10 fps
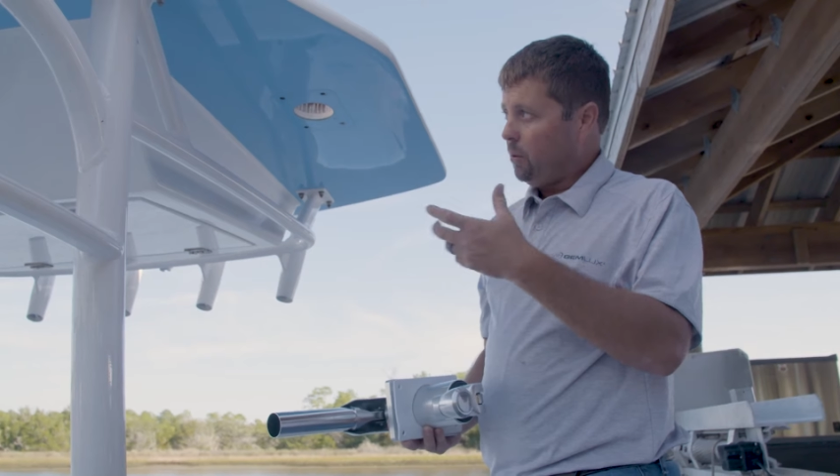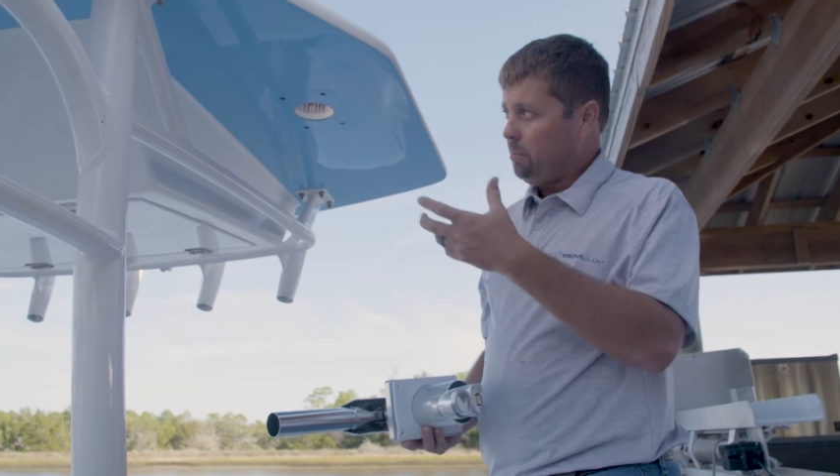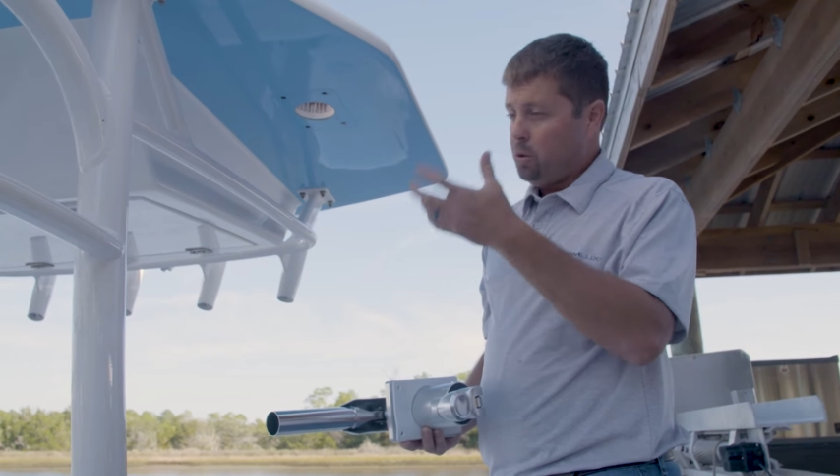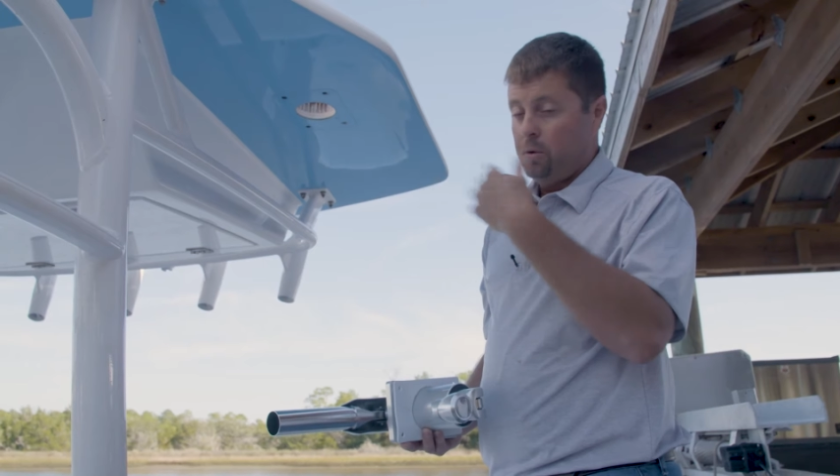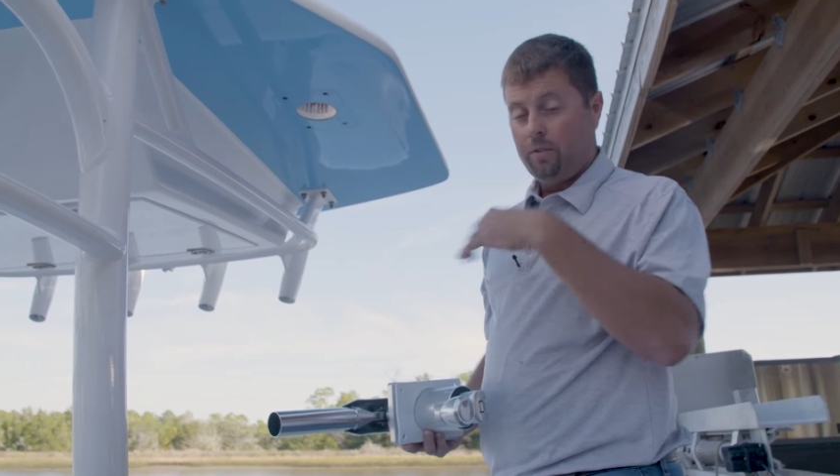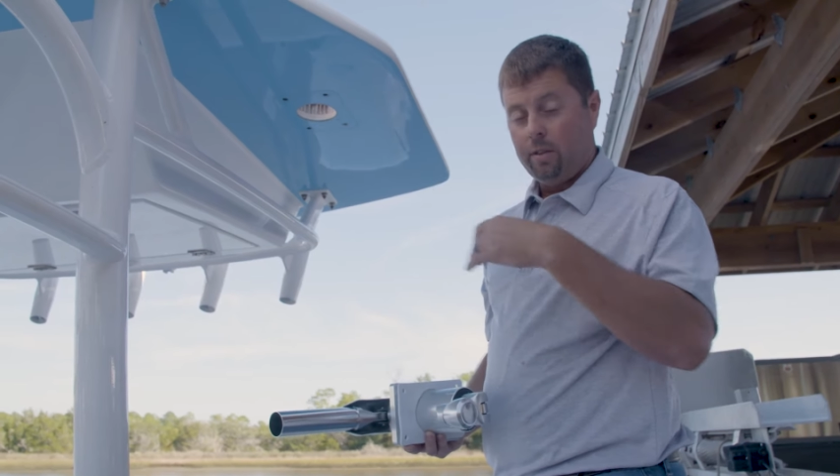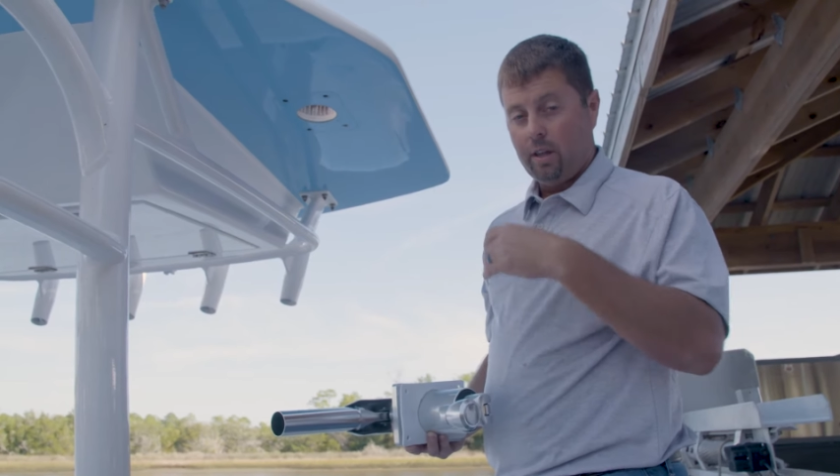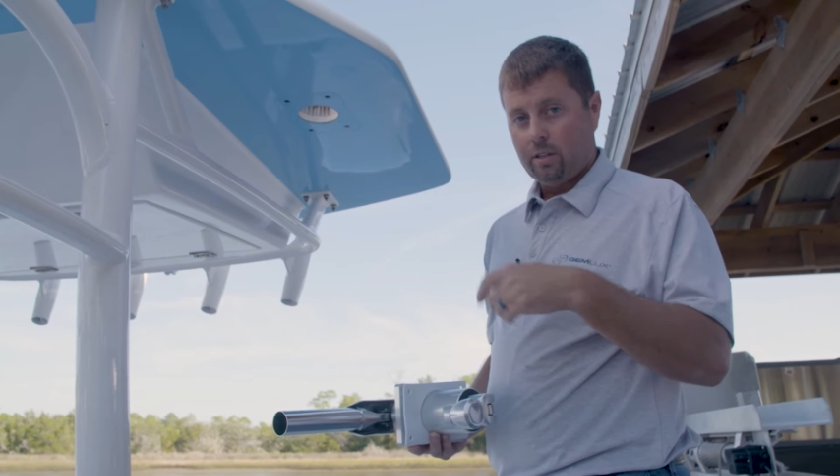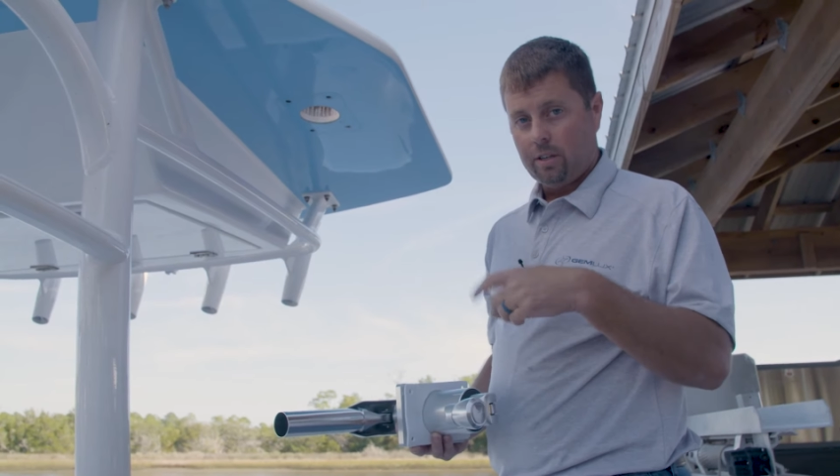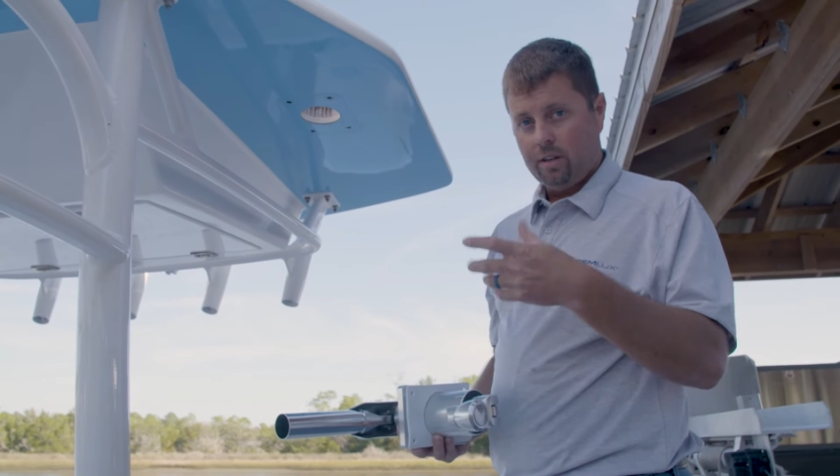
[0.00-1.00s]
removed
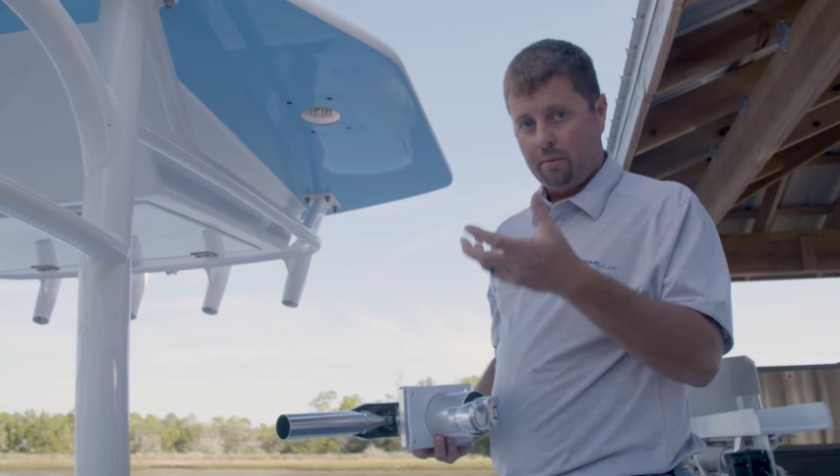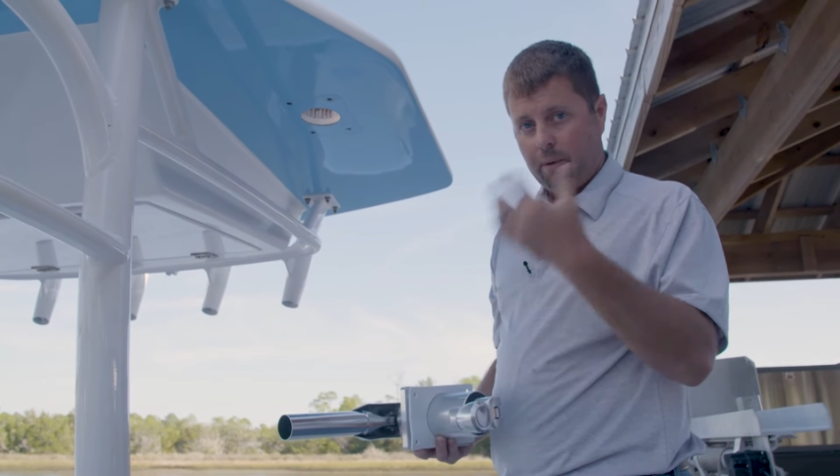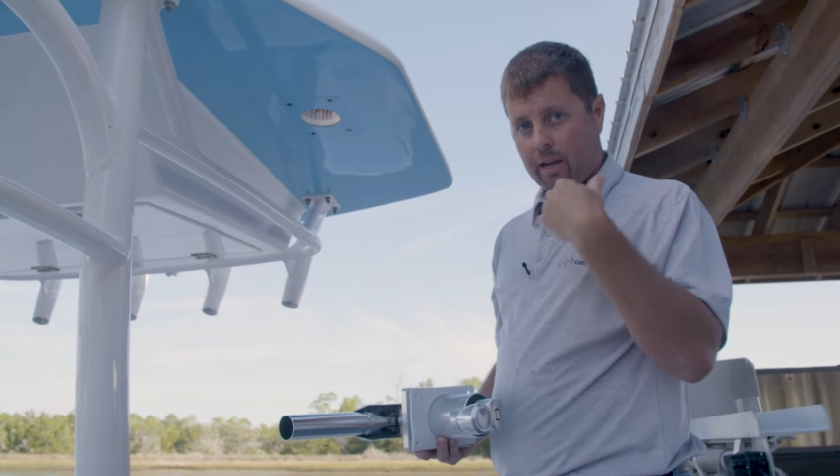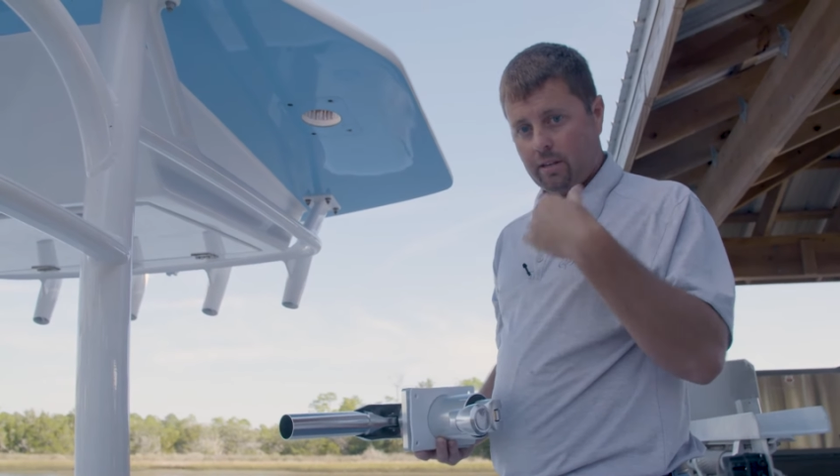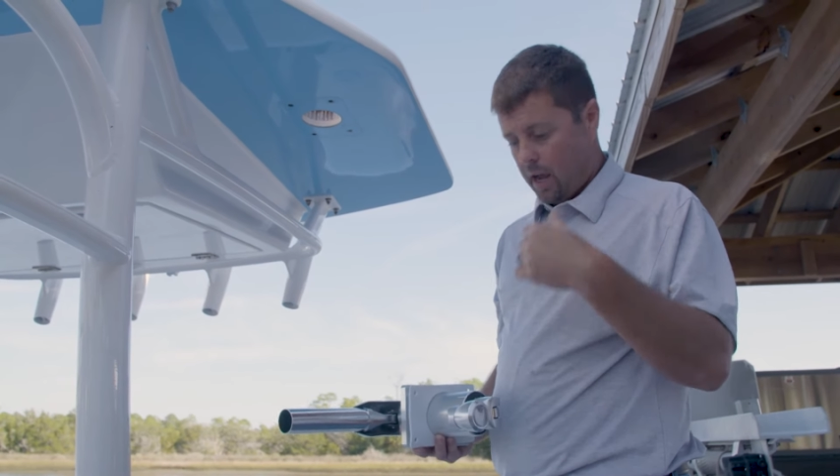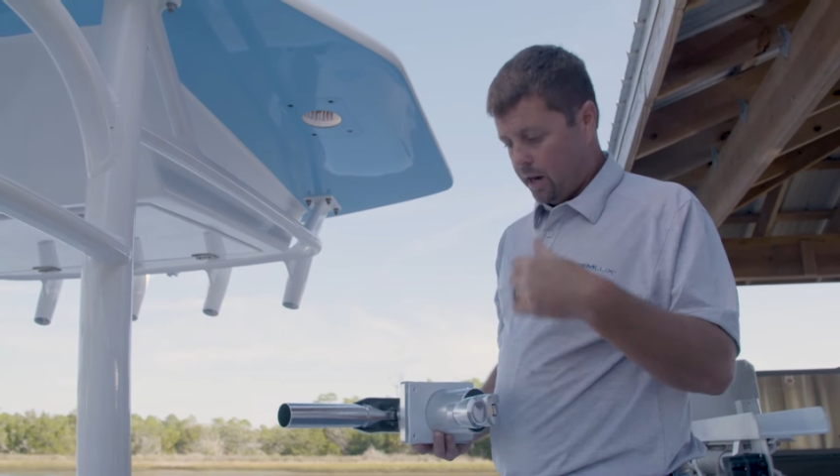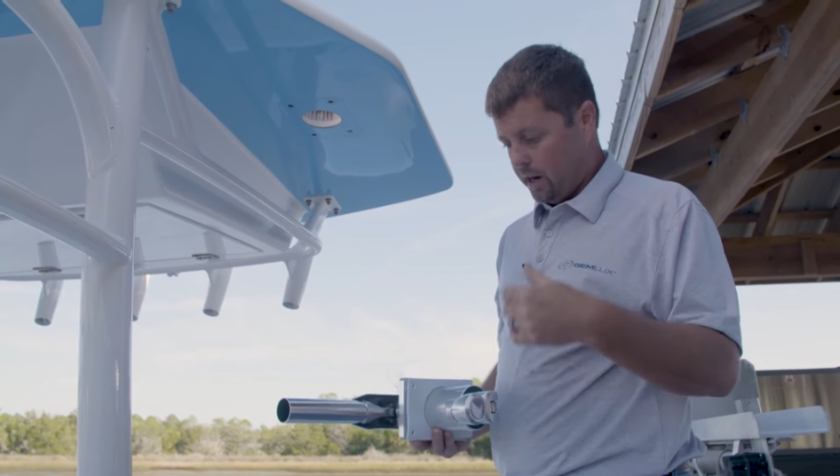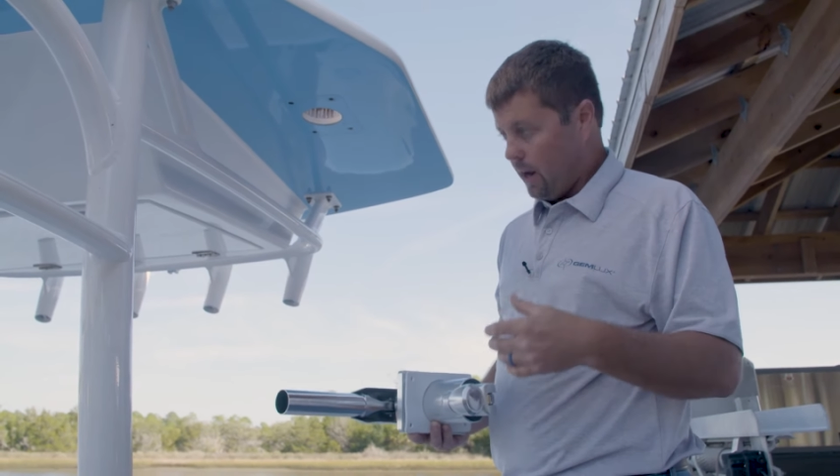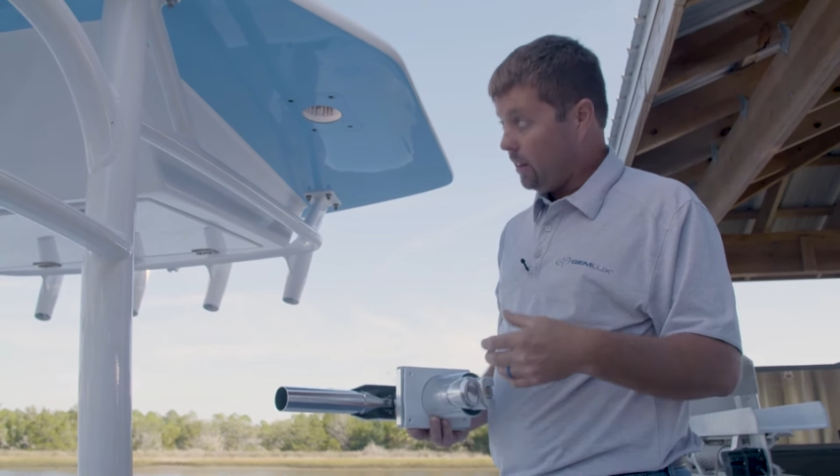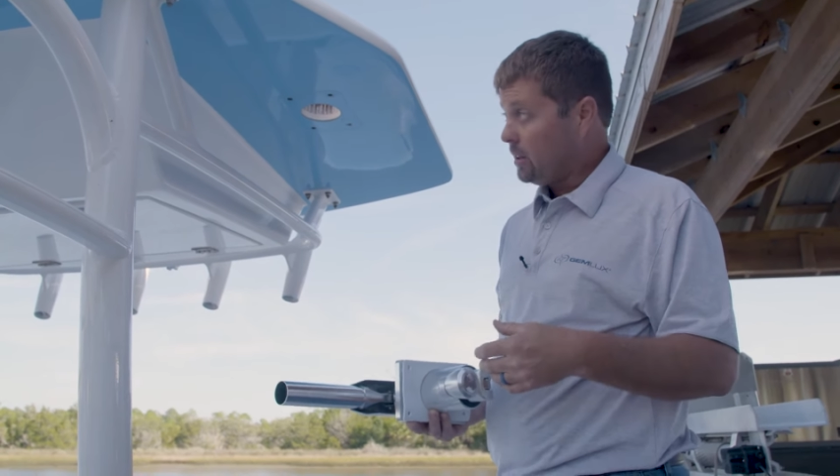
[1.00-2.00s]
the existing base, got it
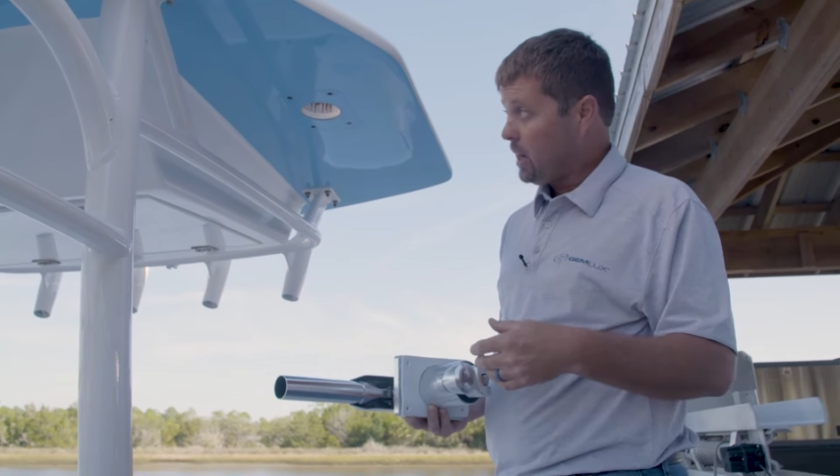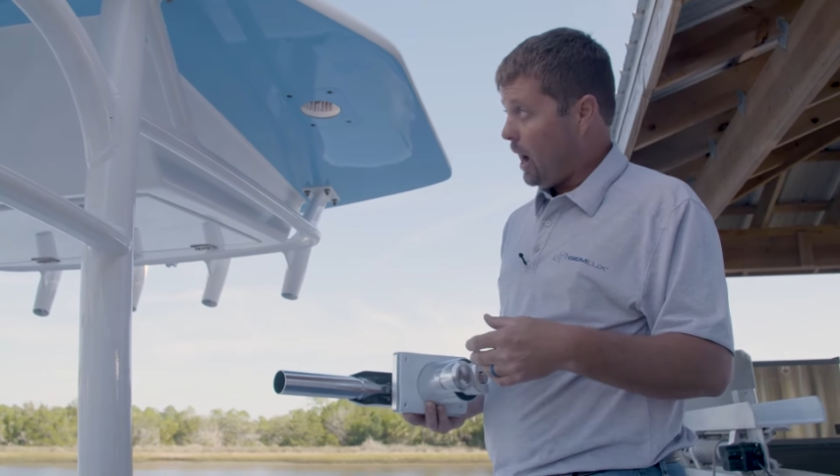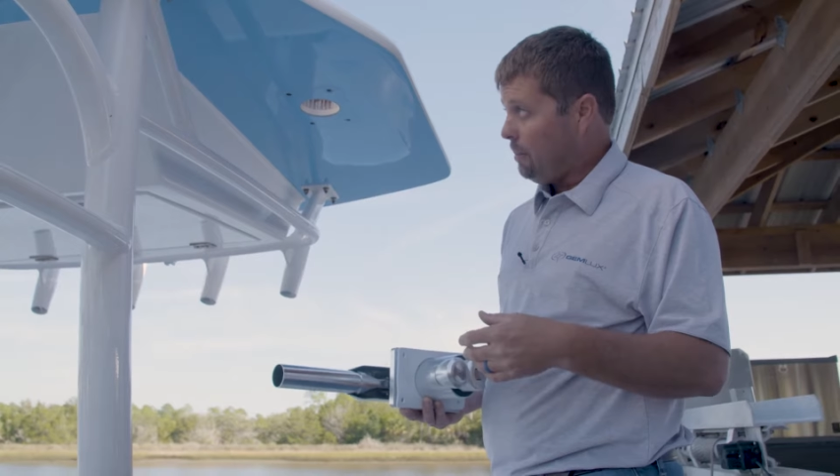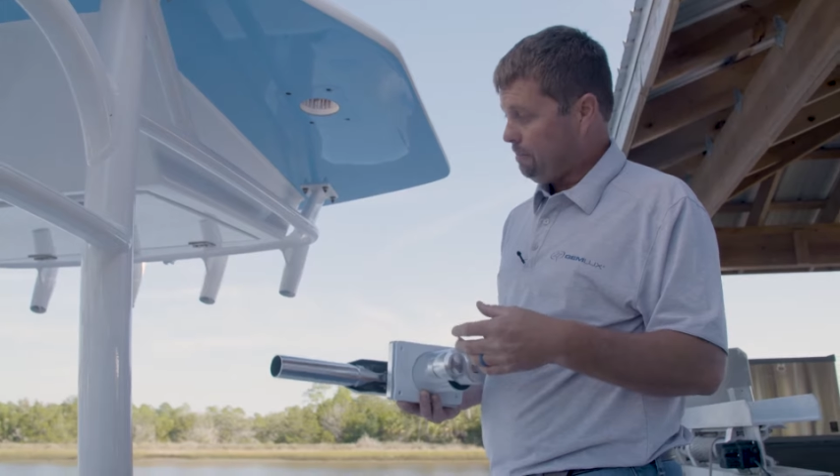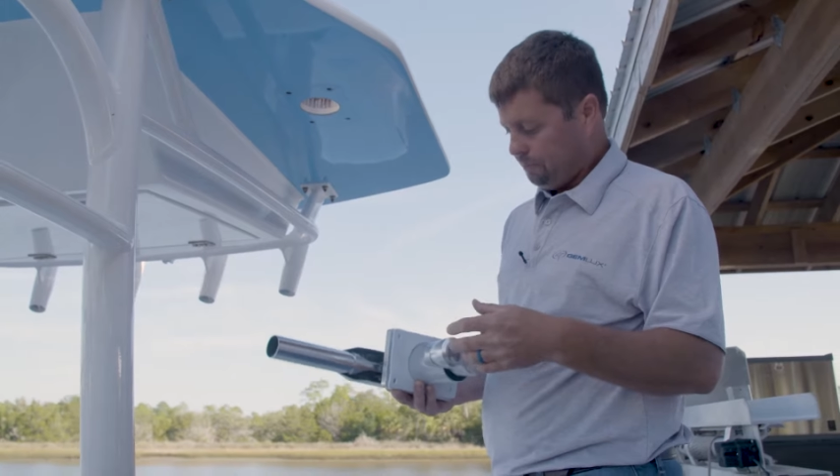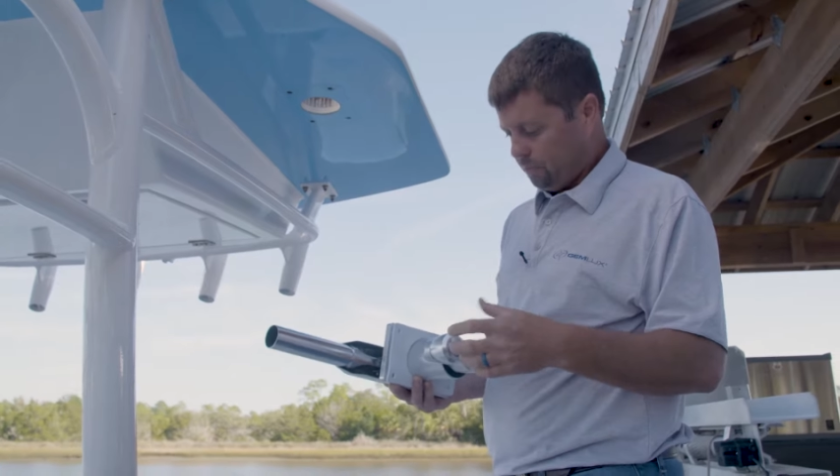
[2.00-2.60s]
out of the top.